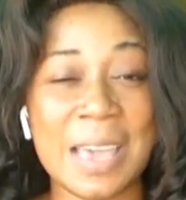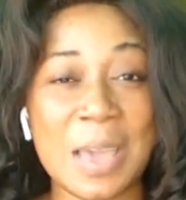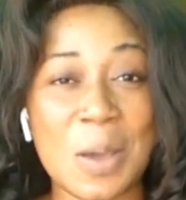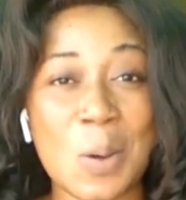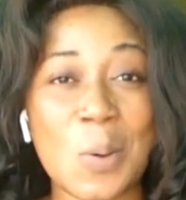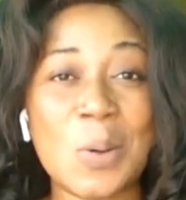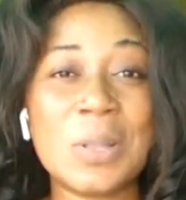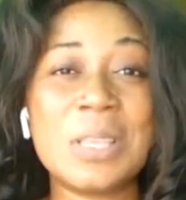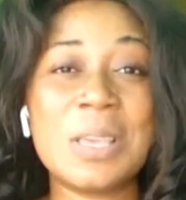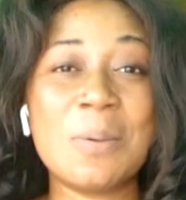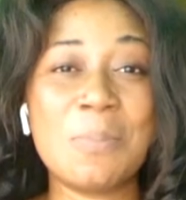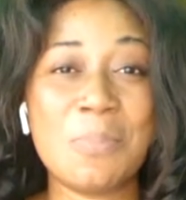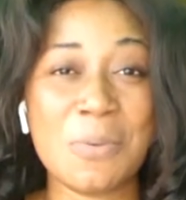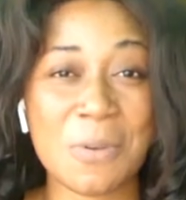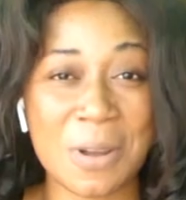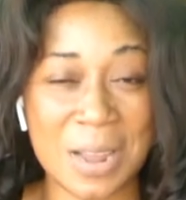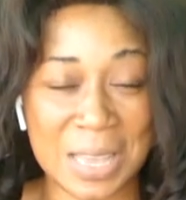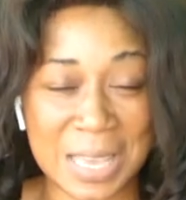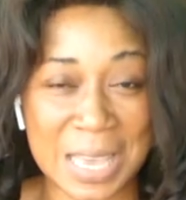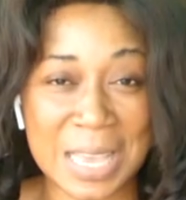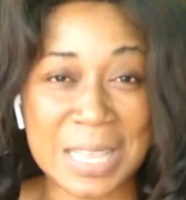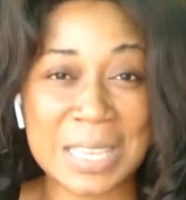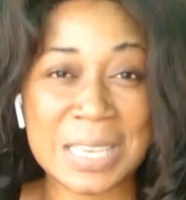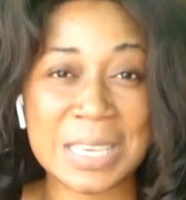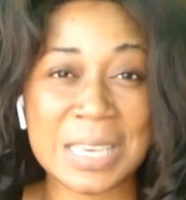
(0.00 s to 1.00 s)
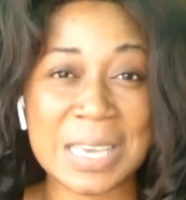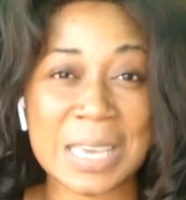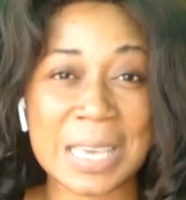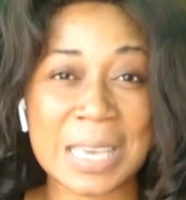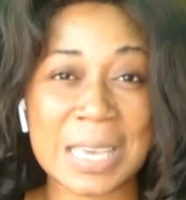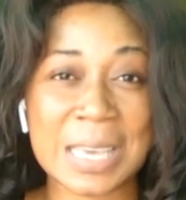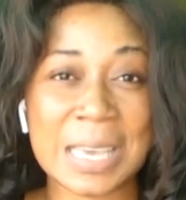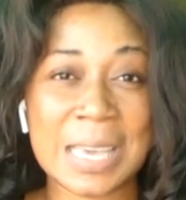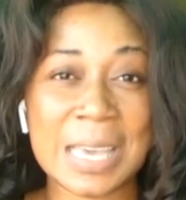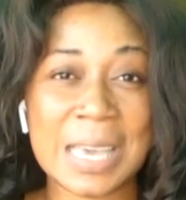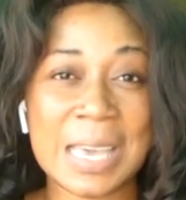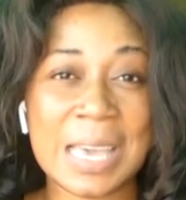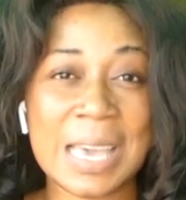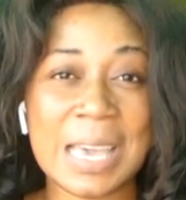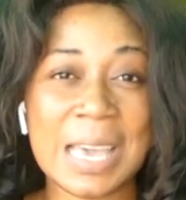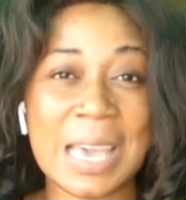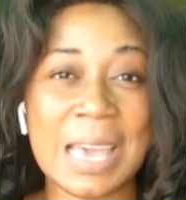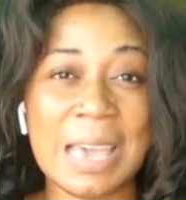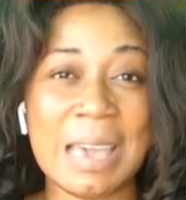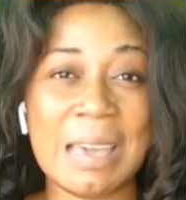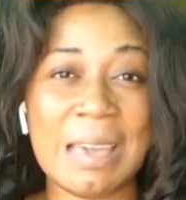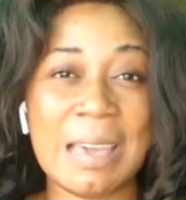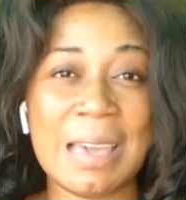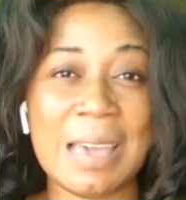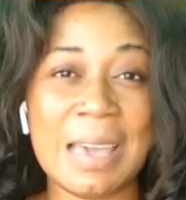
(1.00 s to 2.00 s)
o di bre ye
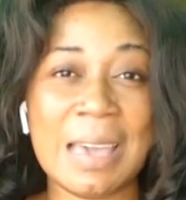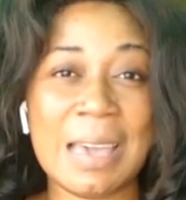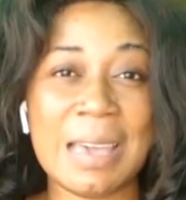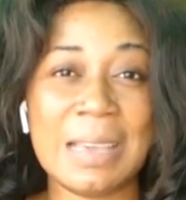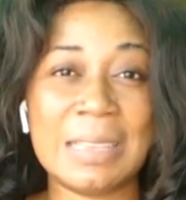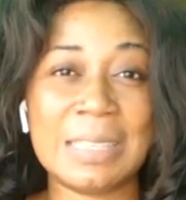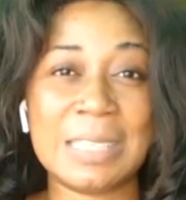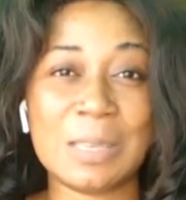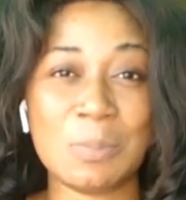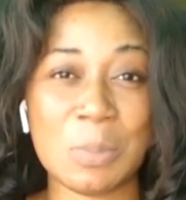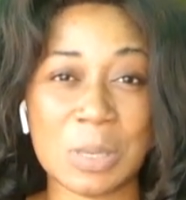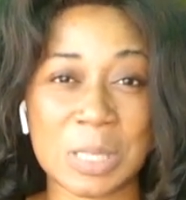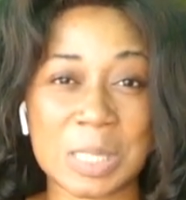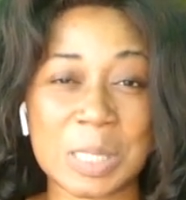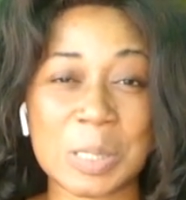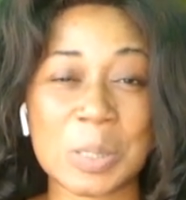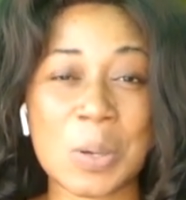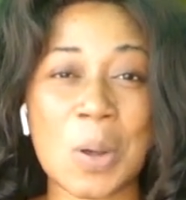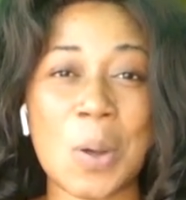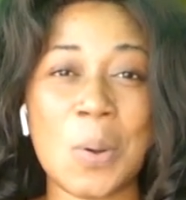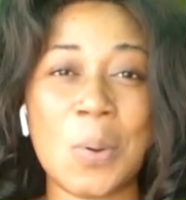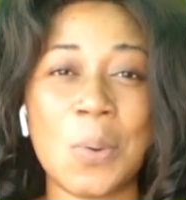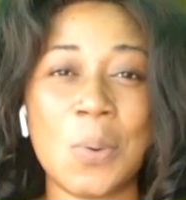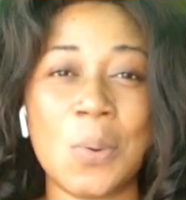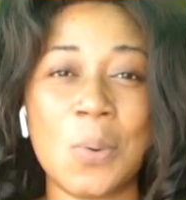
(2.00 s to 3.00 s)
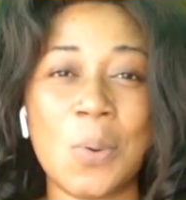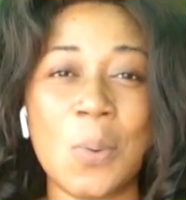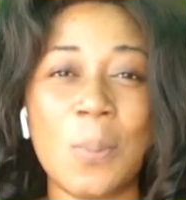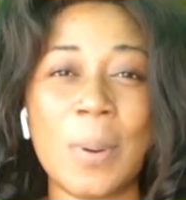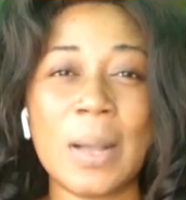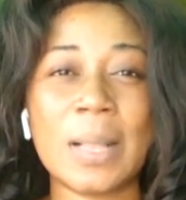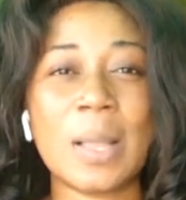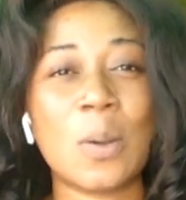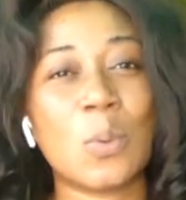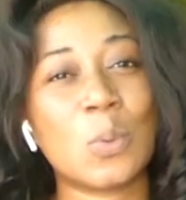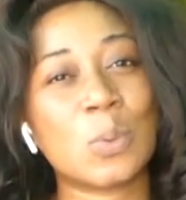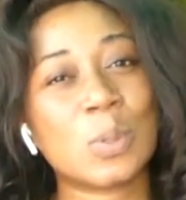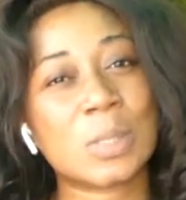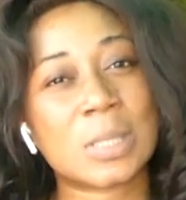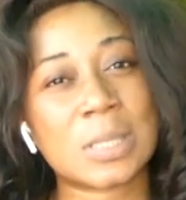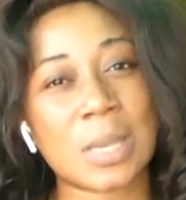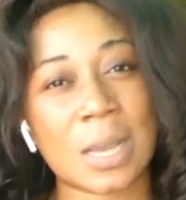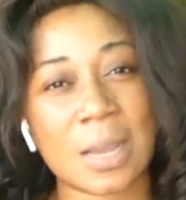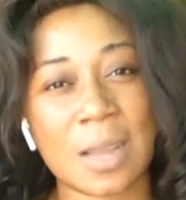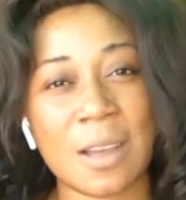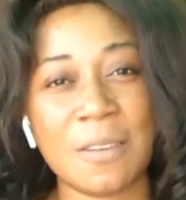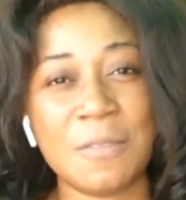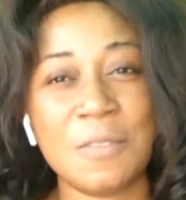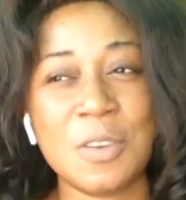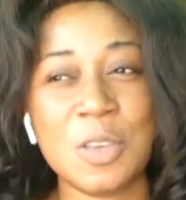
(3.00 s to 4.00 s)
ni ti me sure wo ba na won
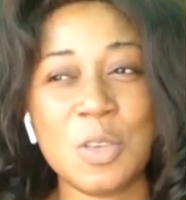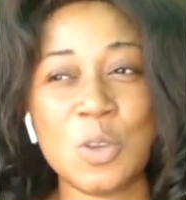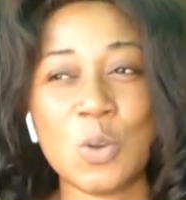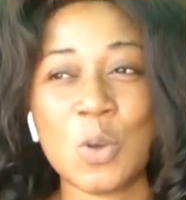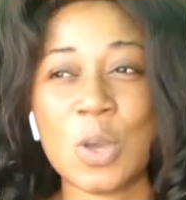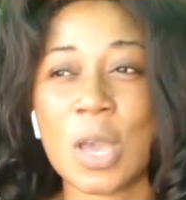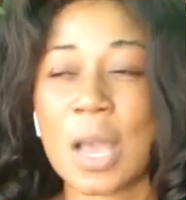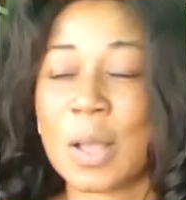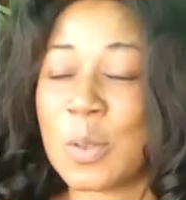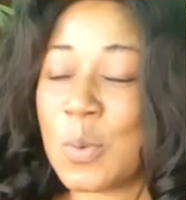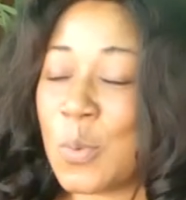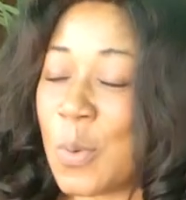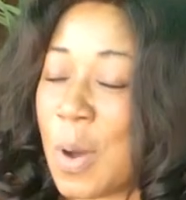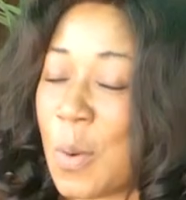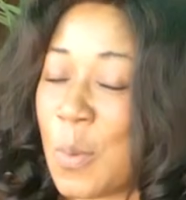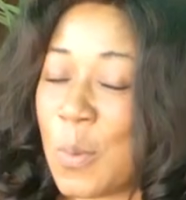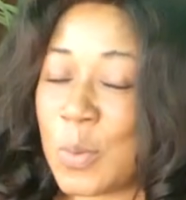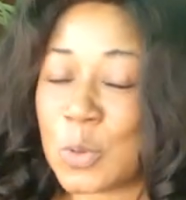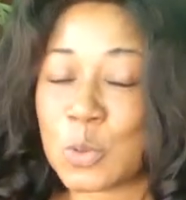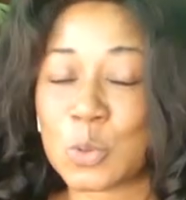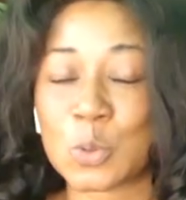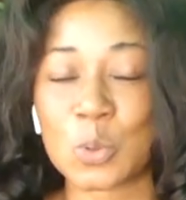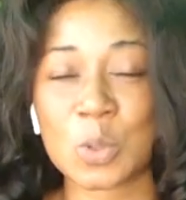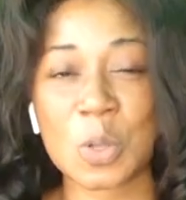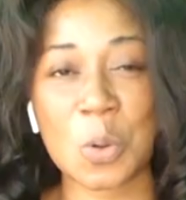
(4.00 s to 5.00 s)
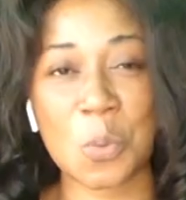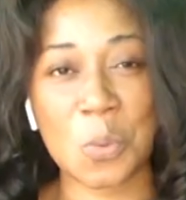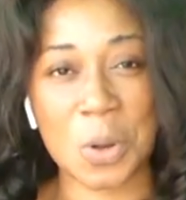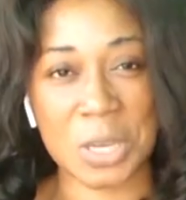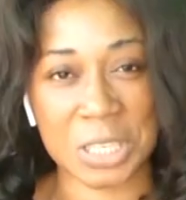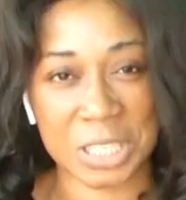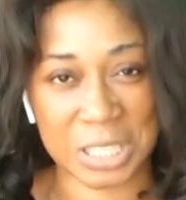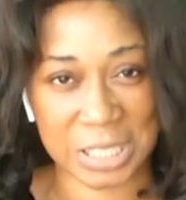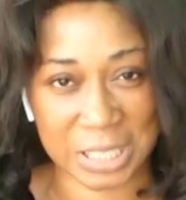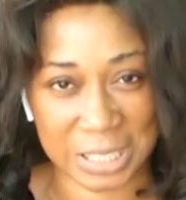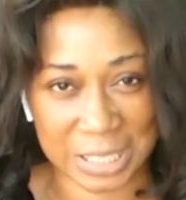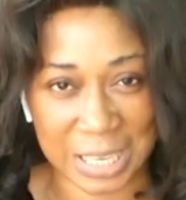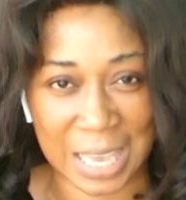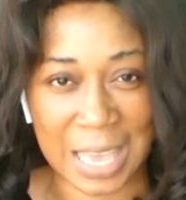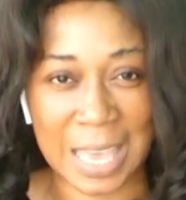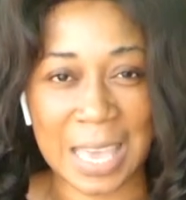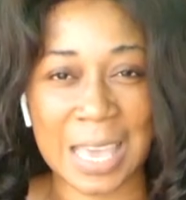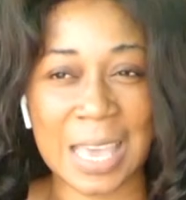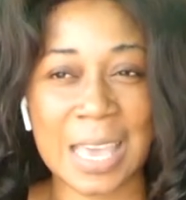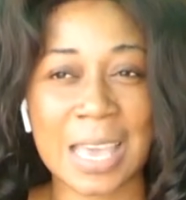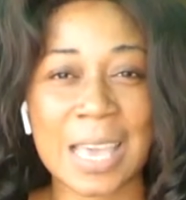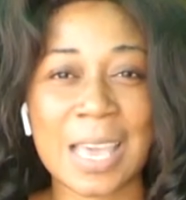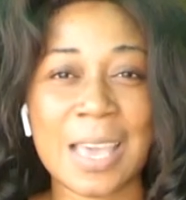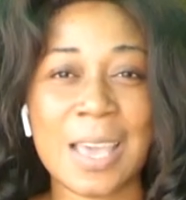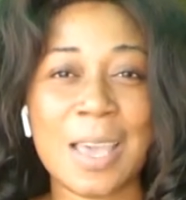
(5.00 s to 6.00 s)
saka video ya no wa wo so no wa
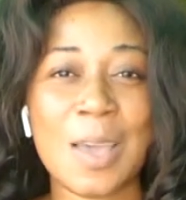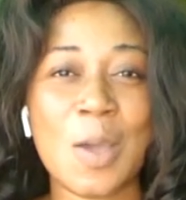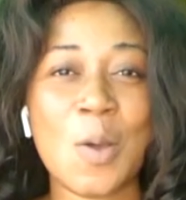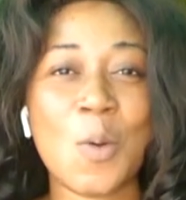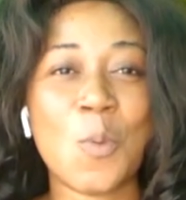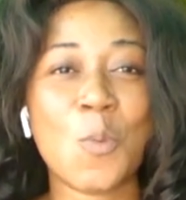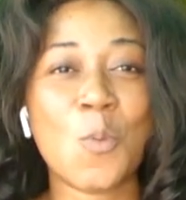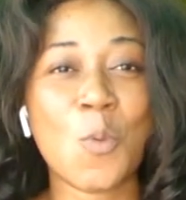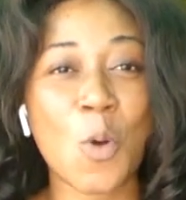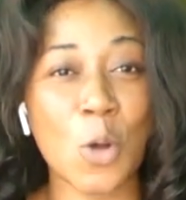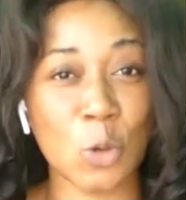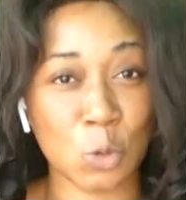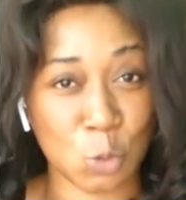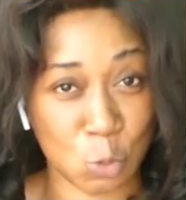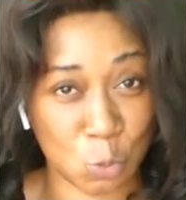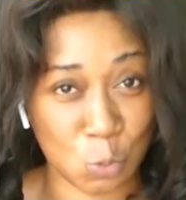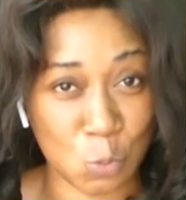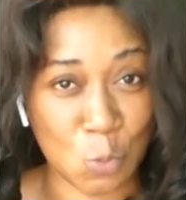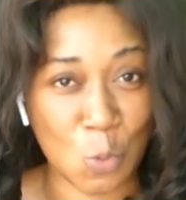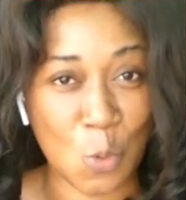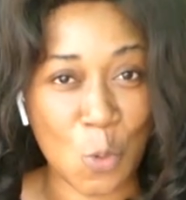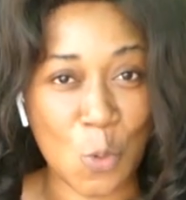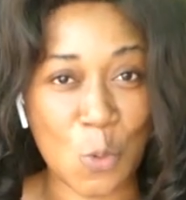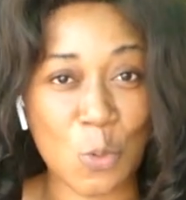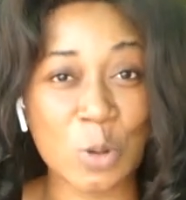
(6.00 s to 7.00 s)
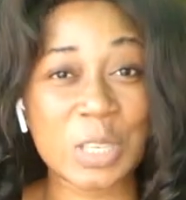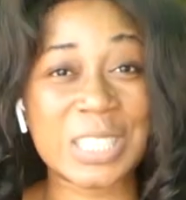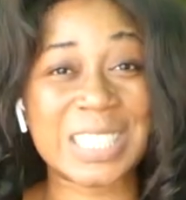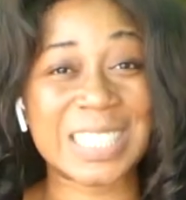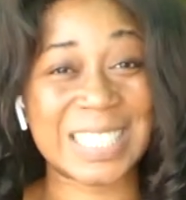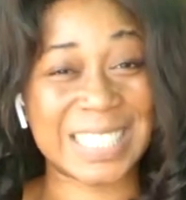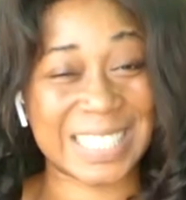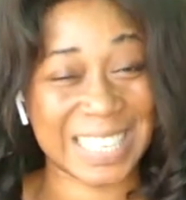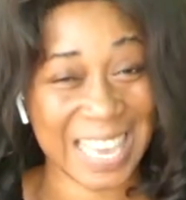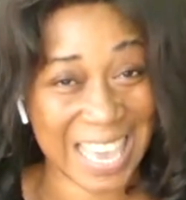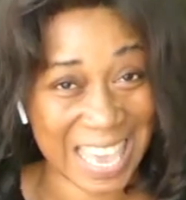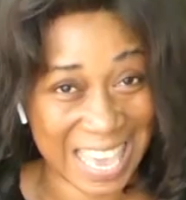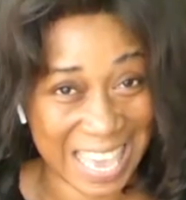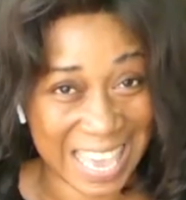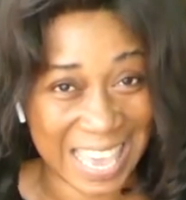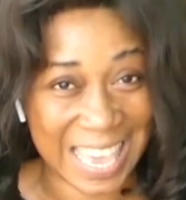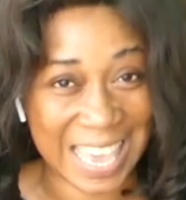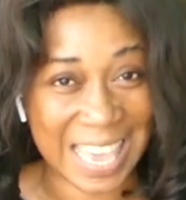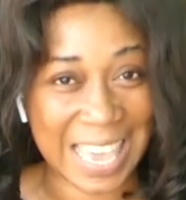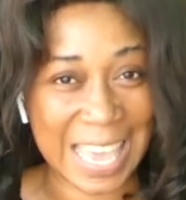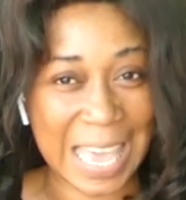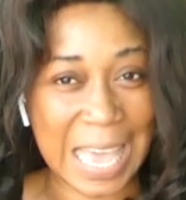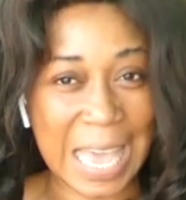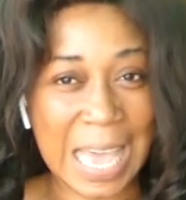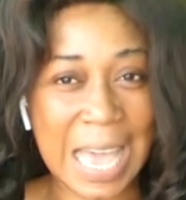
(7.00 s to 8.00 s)
se was who
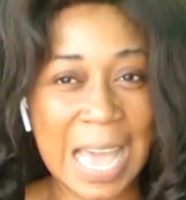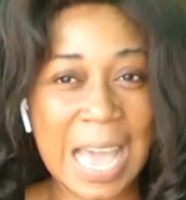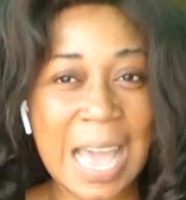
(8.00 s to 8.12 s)
say